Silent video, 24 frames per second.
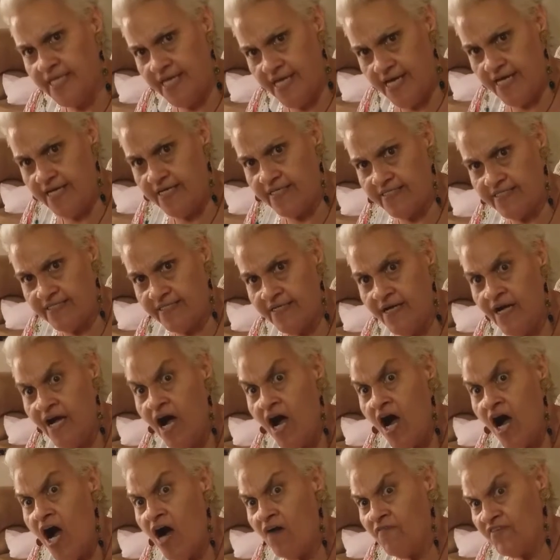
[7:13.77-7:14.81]
head
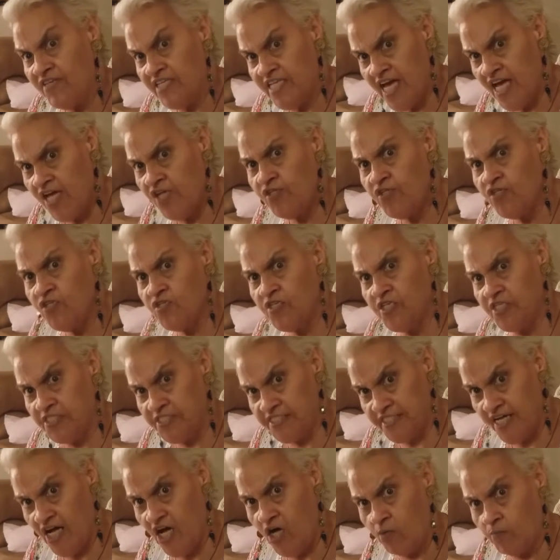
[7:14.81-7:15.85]
of an agency
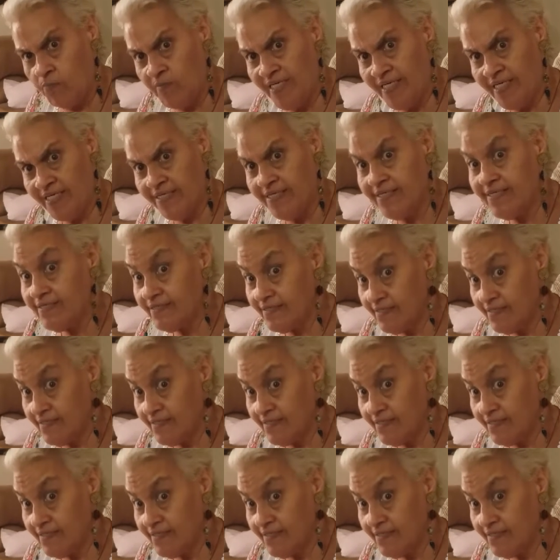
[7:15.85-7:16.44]
tell me